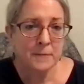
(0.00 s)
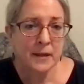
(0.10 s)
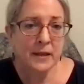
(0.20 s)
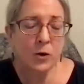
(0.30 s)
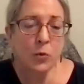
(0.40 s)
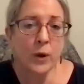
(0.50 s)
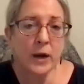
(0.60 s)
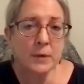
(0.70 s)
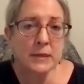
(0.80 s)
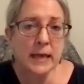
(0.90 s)
You know, where
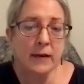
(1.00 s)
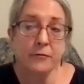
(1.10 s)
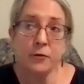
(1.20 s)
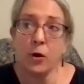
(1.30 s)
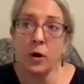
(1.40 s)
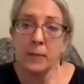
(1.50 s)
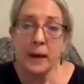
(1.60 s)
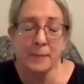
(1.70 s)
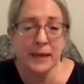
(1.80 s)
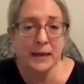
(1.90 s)
was that from? I
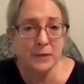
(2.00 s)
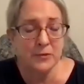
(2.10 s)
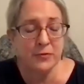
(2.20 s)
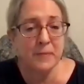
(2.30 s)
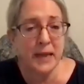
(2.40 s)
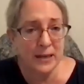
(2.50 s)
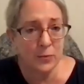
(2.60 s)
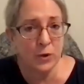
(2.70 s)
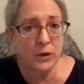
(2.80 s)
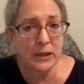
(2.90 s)
mean, it was from
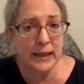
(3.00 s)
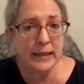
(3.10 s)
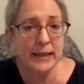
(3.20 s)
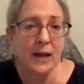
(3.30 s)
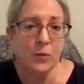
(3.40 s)
inwardly, that I